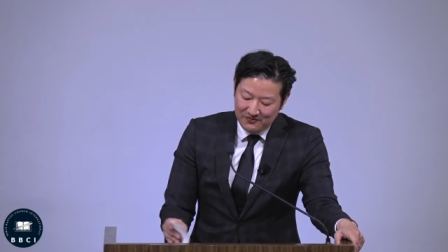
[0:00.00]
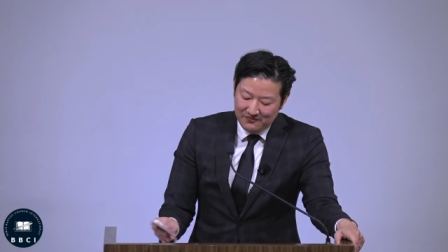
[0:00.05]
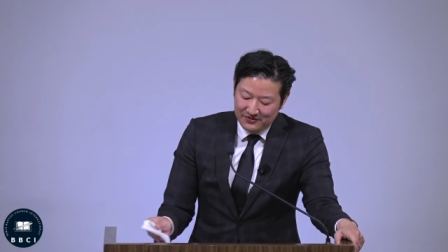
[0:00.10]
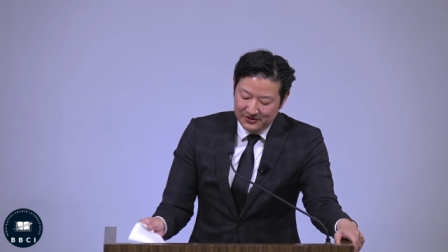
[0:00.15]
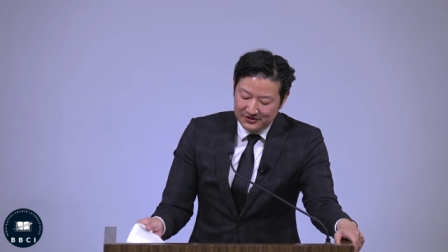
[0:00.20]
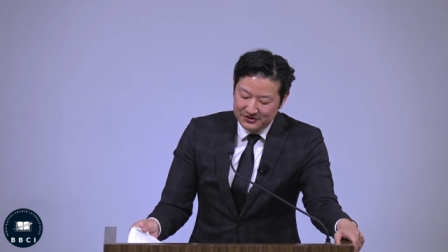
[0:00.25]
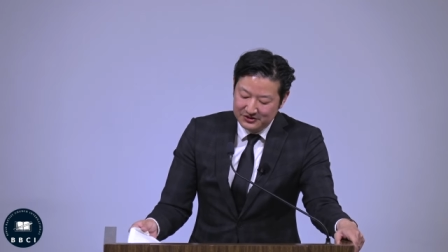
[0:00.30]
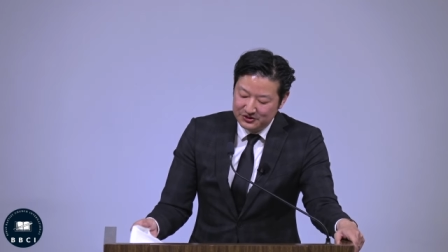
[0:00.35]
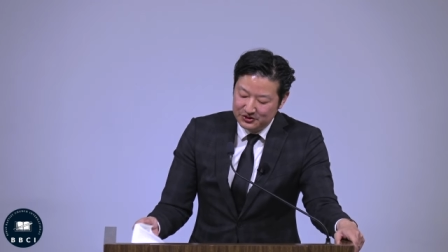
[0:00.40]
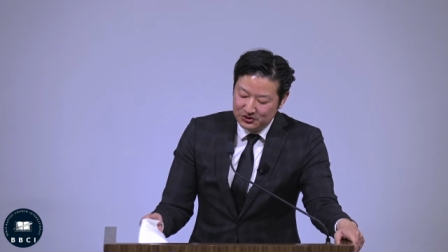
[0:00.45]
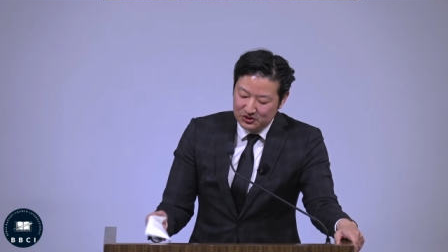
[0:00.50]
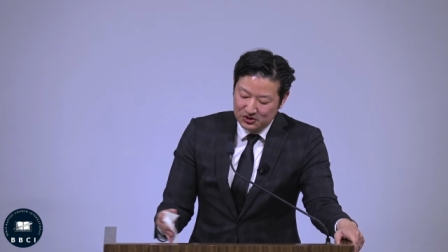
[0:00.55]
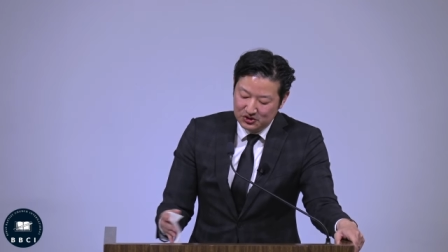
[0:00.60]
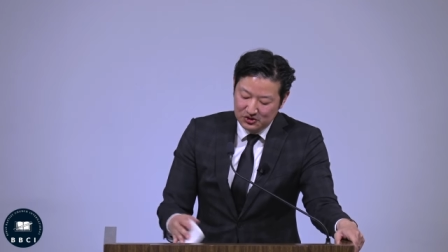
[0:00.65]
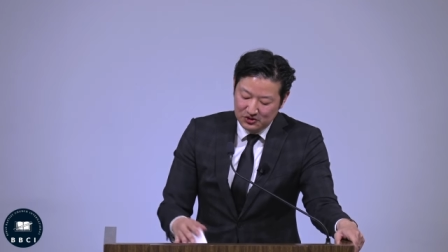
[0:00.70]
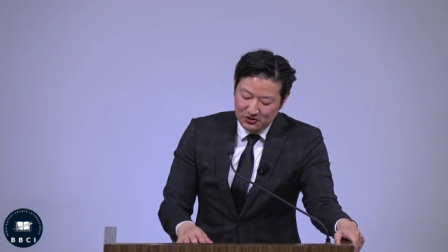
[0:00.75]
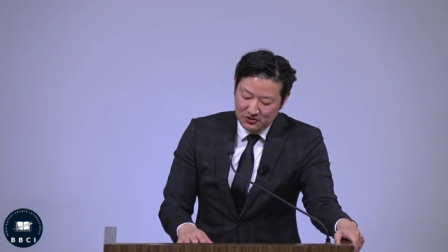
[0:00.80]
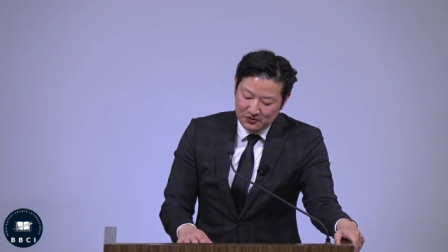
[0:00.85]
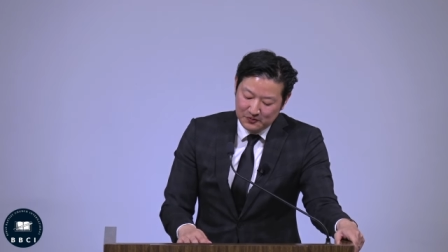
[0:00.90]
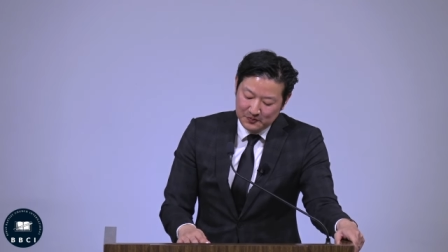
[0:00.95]
verse
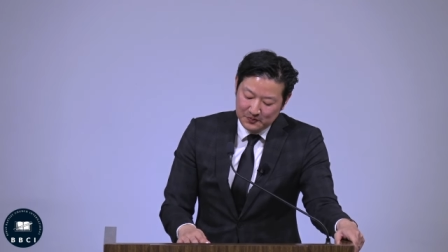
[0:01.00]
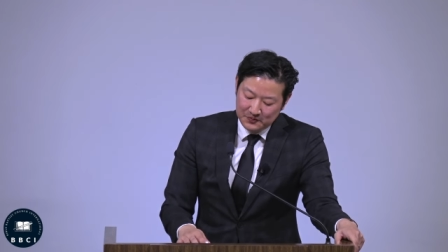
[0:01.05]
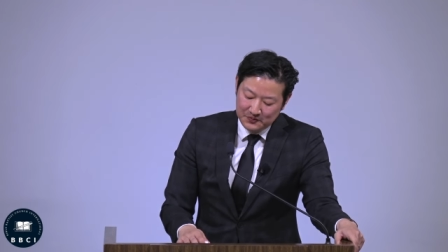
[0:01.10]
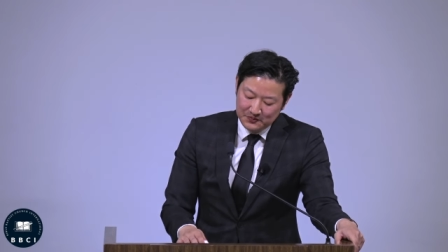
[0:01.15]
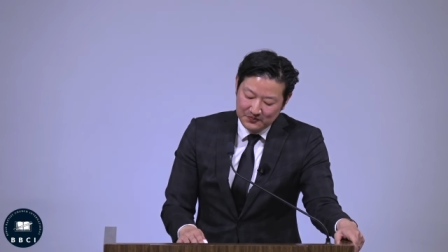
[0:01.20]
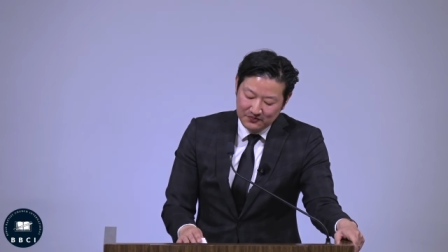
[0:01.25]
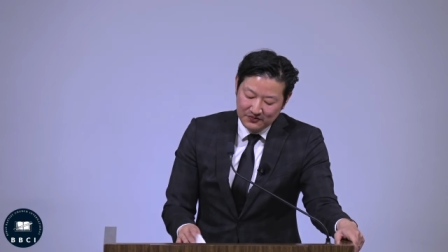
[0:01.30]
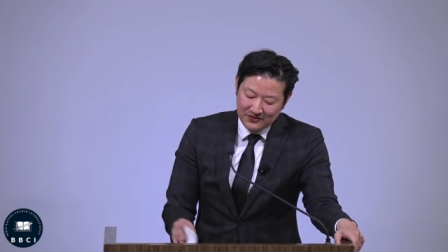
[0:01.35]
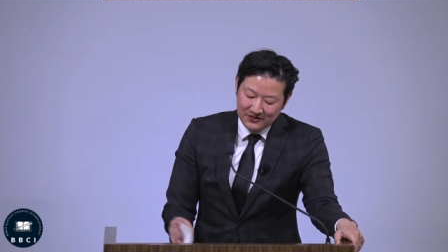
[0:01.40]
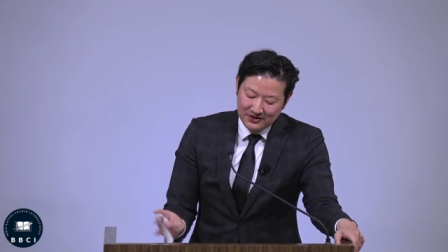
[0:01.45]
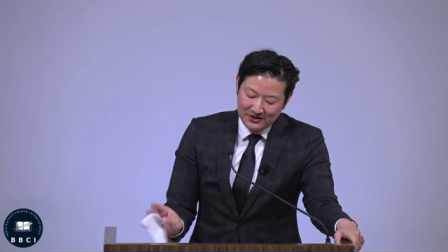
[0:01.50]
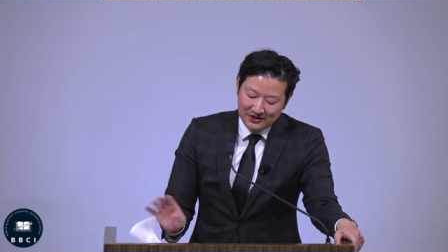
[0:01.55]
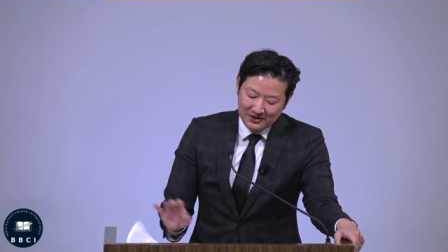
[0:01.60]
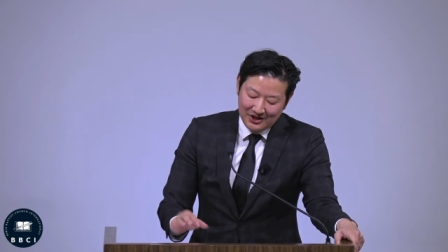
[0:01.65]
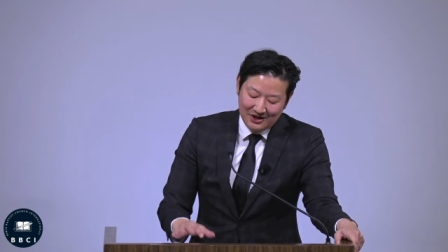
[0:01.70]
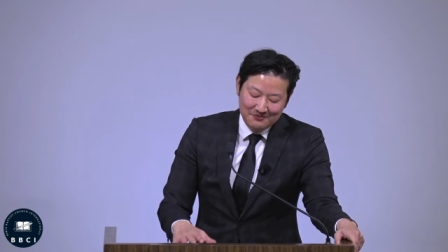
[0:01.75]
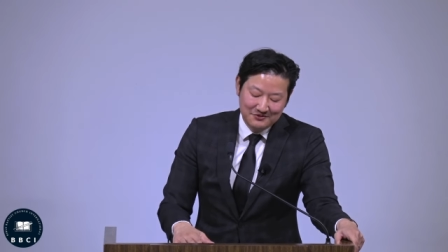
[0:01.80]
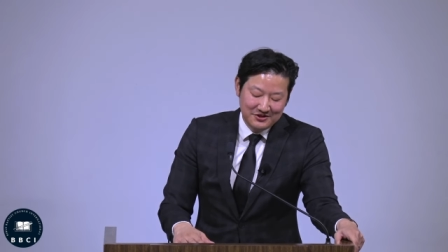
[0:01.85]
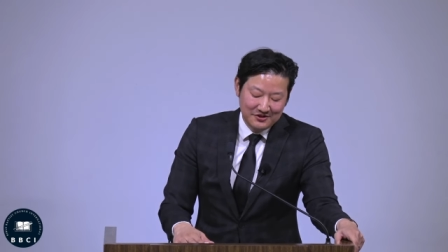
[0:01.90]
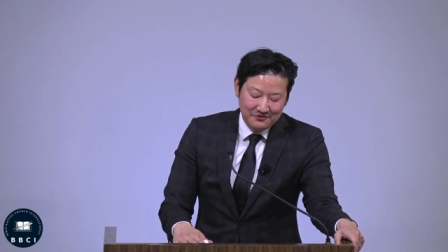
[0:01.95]
2.
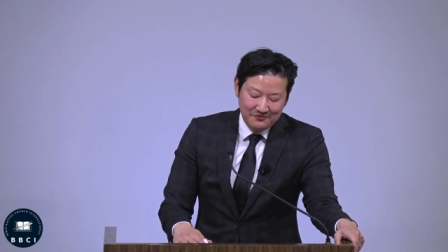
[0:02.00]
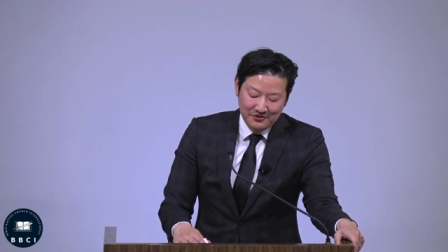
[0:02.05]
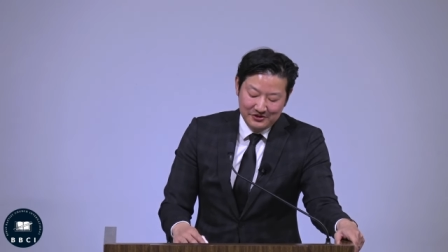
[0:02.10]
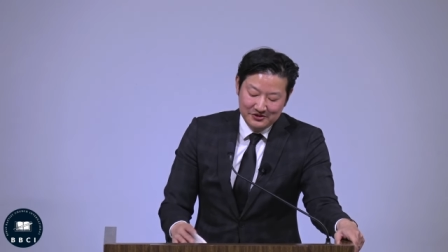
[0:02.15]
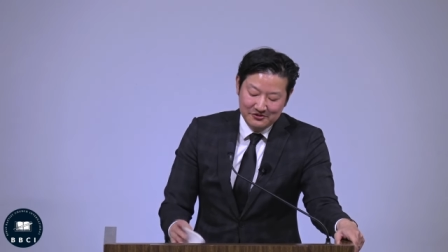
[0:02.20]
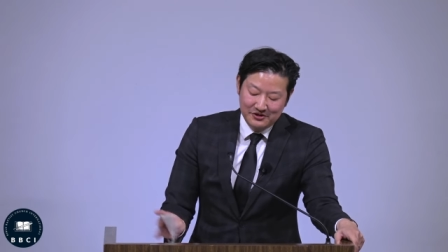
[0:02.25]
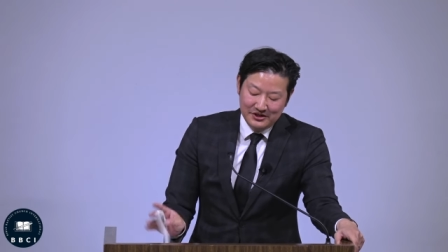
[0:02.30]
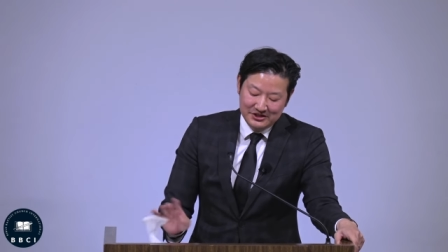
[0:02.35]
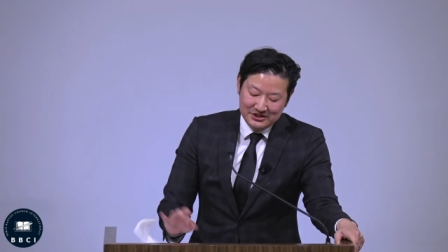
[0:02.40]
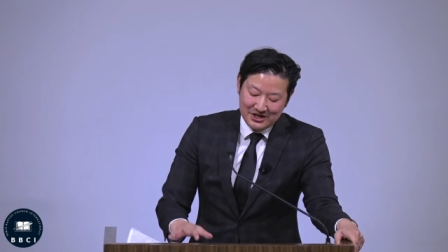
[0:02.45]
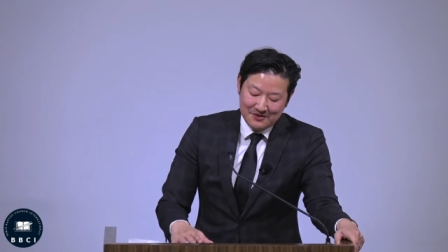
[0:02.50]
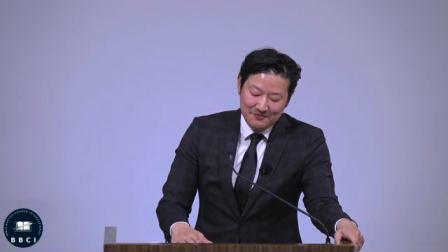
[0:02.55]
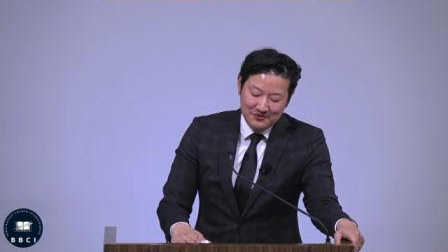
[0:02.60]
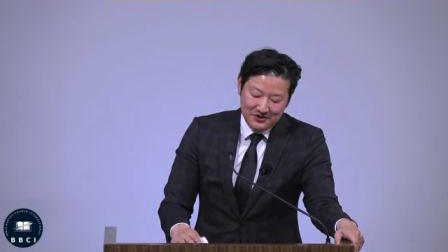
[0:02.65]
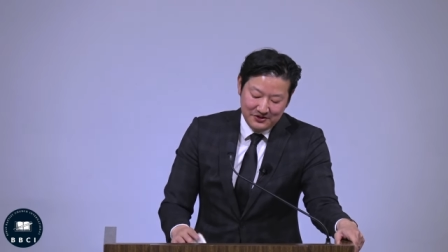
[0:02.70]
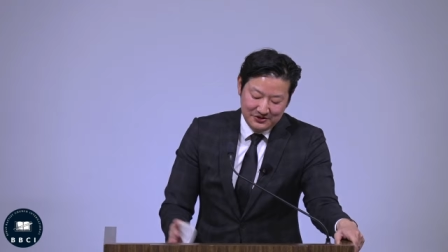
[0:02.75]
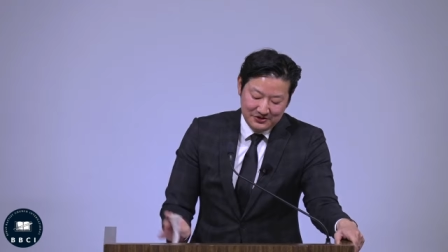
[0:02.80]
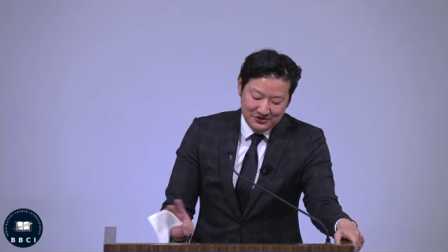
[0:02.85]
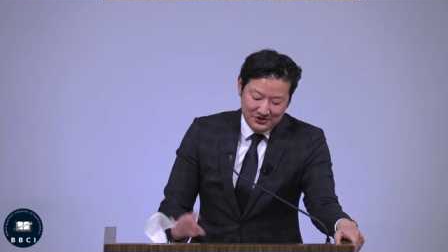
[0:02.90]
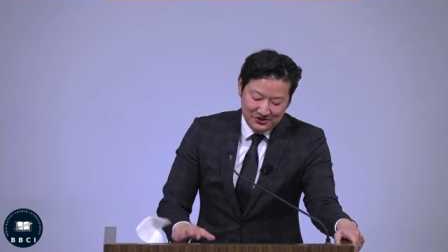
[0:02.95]
I'm sorry, 1 Corinthians
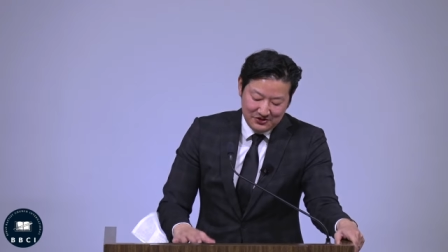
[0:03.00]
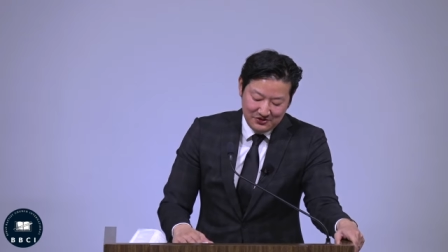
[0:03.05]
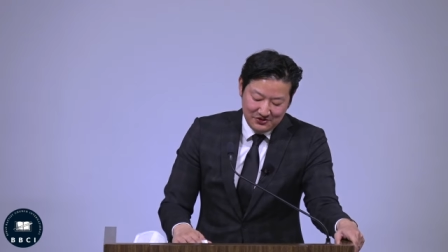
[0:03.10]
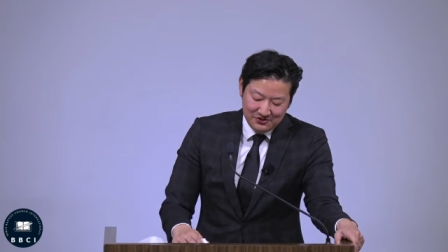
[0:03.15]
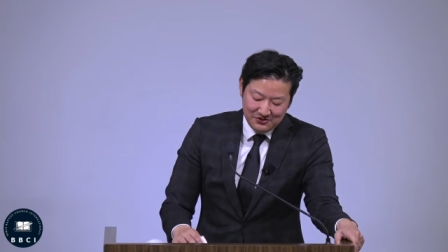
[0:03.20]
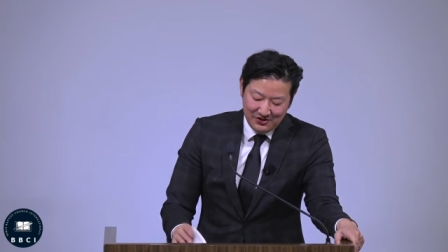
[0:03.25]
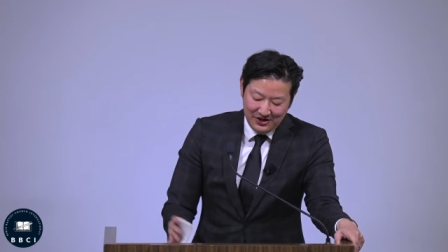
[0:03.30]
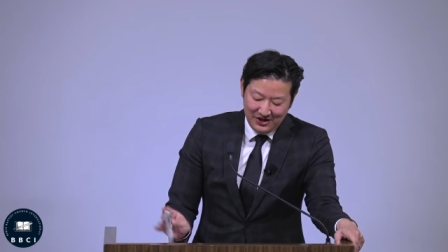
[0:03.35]
chapter 2.